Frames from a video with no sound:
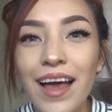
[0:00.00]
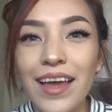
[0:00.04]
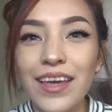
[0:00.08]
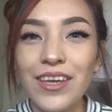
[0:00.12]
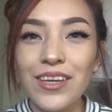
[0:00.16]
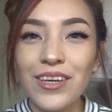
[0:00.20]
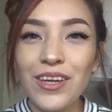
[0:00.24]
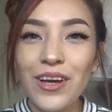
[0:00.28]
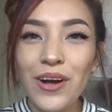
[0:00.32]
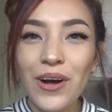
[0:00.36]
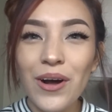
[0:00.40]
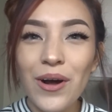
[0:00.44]

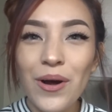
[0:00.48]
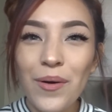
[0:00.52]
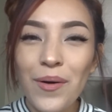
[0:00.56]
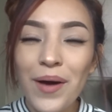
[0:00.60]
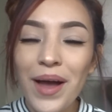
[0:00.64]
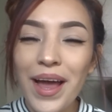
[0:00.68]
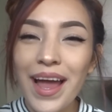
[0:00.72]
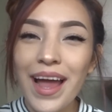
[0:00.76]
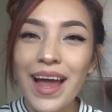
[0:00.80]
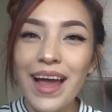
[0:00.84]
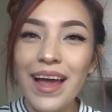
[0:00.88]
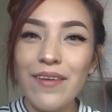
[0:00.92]
you know,
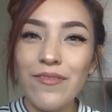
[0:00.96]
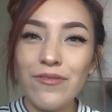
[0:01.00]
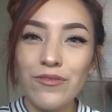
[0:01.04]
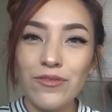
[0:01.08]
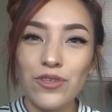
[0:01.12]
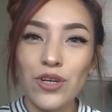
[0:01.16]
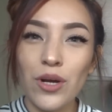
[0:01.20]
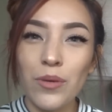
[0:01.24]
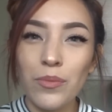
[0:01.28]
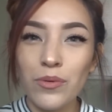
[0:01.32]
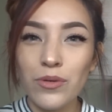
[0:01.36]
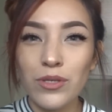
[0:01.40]
I have
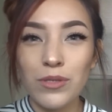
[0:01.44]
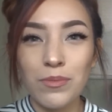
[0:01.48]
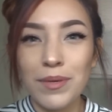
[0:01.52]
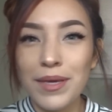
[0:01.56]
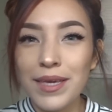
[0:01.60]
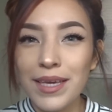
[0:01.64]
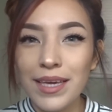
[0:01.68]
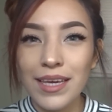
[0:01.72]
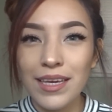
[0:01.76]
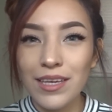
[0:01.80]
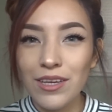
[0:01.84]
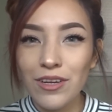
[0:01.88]
trouble
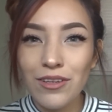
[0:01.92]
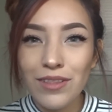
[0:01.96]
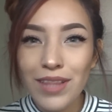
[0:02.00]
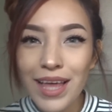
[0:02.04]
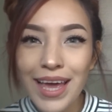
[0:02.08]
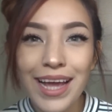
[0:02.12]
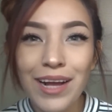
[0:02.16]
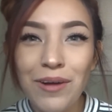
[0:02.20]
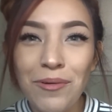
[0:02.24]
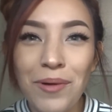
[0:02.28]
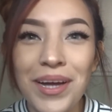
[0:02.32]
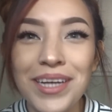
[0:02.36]
speaking your
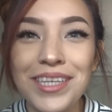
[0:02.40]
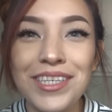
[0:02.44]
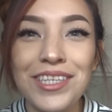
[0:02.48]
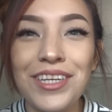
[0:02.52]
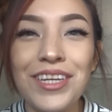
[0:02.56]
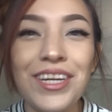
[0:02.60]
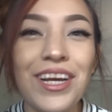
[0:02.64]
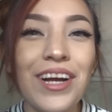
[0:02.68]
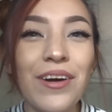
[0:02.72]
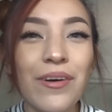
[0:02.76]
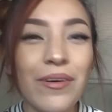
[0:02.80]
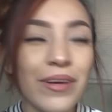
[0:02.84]
language.
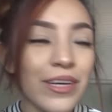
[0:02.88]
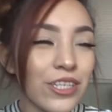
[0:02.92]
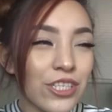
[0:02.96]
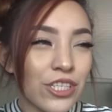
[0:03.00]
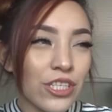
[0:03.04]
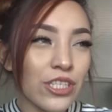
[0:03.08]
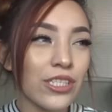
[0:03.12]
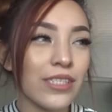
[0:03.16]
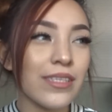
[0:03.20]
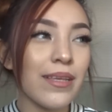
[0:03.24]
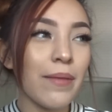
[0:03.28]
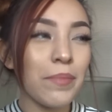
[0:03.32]
You know, it's
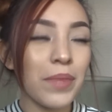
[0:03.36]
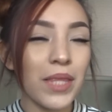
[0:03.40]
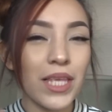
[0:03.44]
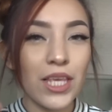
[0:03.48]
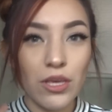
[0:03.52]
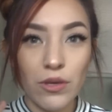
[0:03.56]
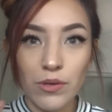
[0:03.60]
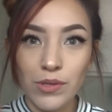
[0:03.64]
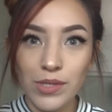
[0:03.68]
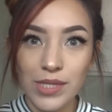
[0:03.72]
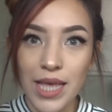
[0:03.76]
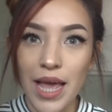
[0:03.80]
just
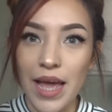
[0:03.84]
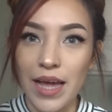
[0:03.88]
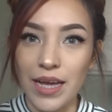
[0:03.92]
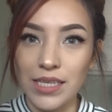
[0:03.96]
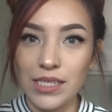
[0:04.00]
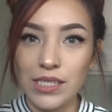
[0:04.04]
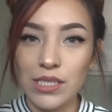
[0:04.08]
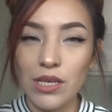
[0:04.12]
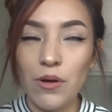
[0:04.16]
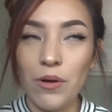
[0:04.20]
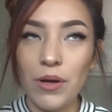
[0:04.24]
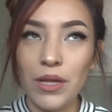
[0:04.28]
something you say.
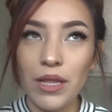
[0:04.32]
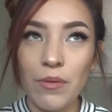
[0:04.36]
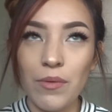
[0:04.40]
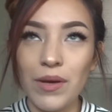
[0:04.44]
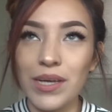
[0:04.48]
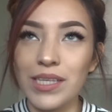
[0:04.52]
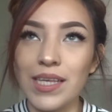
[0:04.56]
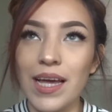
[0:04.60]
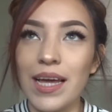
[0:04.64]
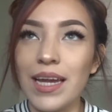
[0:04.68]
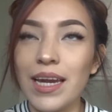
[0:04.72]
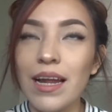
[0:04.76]
So
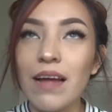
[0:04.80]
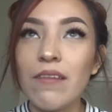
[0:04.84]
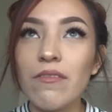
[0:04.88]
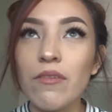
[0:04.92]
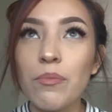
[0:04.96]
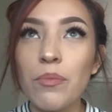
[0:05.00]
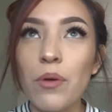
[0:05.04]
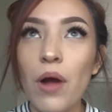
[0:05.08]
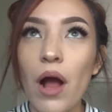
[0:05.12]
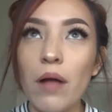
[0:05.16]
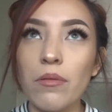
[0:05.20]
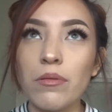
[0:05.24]
anyways, I didn't have a
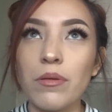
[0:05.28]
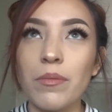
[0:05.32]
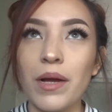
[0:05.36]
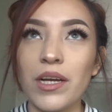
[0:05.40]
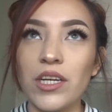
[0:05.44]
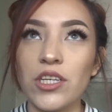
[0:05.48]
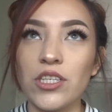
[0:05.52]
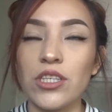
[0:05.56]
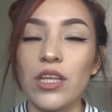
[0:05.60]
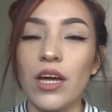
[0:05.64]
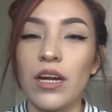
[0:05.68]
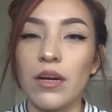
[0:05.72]
problem. I
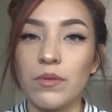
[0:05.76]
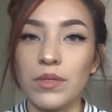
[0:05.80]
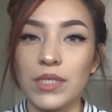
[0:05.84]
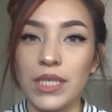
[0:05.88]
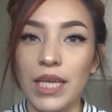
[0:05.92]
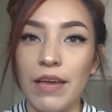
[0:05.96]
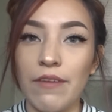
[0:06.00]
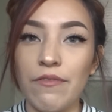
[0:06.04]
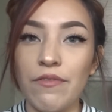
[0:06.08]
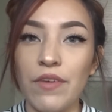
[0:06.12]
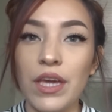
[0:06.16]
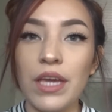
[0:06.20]
just thought it was
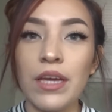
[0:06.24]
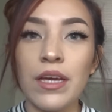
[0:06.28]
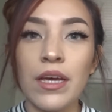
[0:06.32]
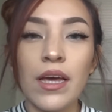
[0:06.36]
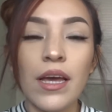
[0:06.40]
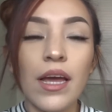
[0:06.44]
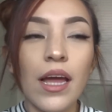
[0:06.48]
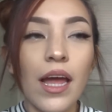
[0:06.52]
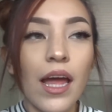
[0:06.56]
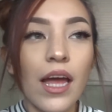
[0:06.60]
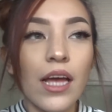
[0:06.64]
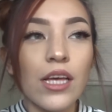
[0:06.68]
iffy.
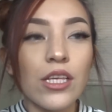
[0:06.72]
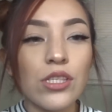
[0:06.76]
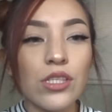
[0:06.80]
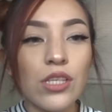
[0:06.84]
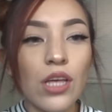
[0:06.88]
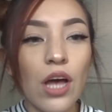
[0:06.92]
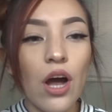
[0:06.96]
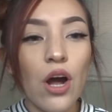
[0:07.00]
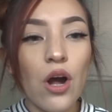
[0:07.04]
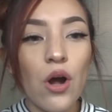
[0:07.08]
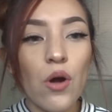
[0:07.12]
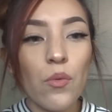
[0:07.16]

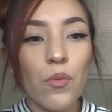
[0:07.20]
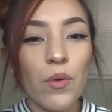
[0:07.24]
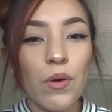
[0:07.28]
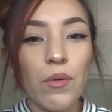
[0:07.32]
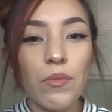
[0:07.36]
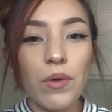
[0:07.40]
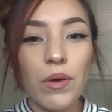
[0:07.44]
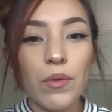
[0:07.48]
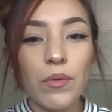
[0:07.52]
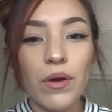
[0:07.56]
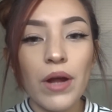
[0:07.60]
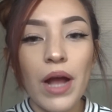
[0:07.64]
So
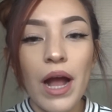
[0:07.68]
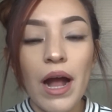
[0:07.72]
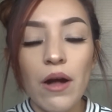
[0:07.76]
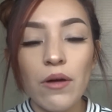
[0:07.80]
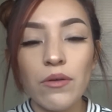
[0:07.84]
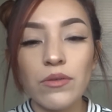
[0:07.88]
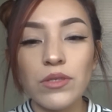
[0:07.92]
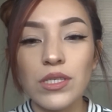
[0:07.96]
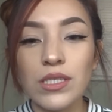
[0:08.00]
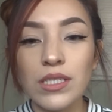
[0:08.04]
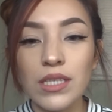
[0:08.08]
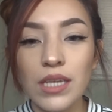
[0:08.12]
when we were
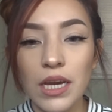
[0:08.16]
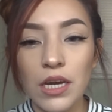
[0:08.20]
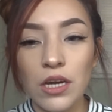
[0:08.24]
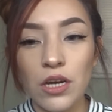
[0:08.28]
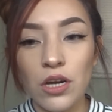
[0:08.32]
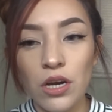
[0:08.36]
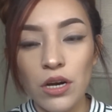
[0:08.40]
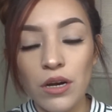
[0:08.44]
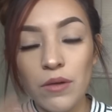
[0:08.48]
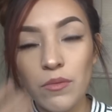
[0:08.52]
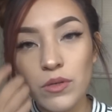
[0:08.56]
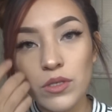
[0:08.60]
out to
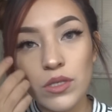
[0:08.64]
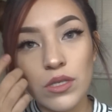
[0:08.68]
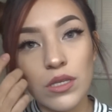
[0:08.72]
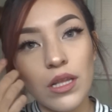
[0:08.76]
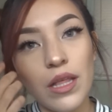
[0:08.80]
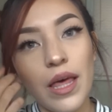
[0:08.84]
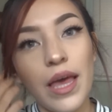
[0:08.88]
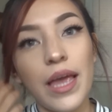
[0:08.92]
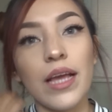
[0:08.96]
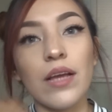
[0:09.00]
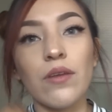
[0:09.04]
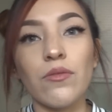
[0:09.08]
dinner, it was
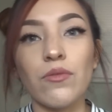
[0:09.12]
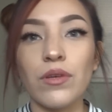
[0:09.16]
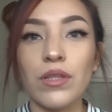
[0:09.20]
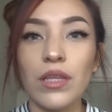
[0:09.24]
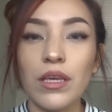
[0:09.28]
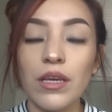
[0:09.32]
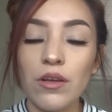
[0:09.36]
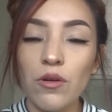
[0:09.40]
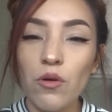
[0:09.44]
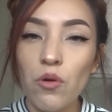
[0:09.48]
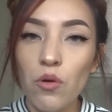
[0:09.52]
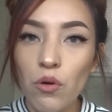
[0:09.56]
like
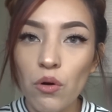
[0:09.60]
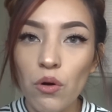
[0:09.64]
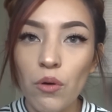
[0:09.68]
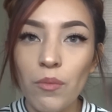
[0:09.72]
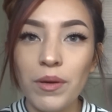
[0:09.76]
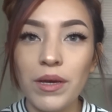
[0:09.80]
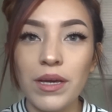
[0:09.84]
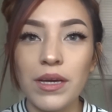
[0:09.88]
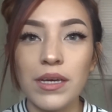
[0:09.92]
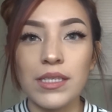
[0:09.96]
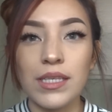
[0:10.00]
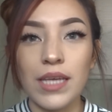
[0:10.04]
really cool
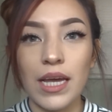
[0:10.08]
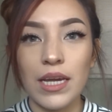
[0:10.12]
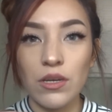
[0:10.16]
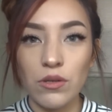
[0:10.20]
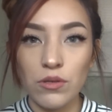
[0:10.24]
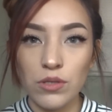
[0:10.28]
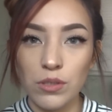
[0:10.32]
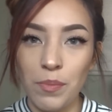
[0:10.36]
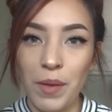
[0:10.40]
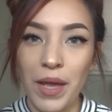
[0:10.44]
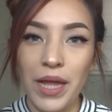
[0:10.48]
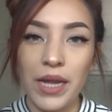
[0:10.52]
because I
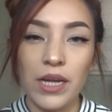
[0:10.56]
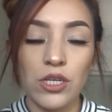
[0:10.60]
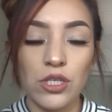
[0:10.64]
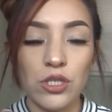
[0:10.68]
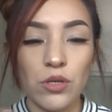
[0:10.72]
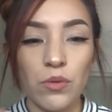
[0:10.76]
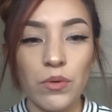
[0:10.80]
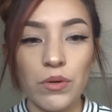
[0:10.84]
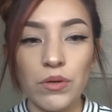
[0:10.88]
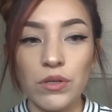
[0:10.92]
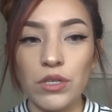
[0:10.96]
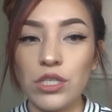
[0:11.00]
knew Spanish,
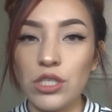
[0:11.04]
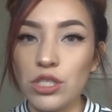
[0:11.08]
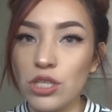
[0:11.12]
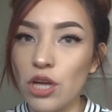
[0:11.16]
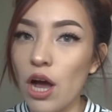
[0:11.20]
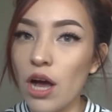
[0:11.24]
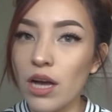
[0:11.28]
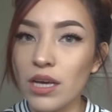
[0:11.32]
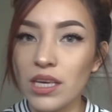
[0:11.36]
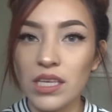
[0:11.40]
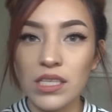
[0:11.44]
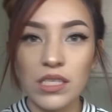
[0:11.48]
so we were just
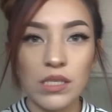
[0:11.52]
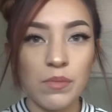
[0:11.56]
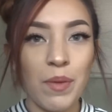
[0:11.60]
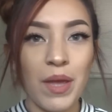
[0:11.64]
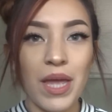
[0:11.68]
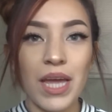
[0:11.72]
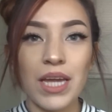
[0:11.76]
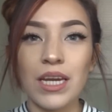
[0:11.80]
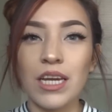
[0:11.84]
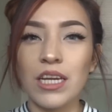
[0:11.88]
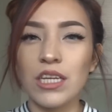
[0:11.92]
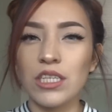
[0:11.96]
talking
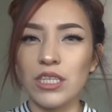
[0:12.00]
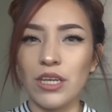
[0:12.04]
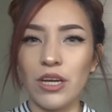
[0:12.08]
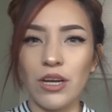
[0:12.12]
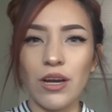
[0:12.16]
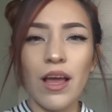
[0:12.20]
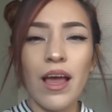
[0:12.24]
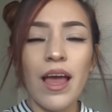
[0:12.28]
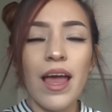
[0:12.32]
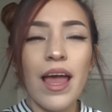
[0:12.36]
Spanish, and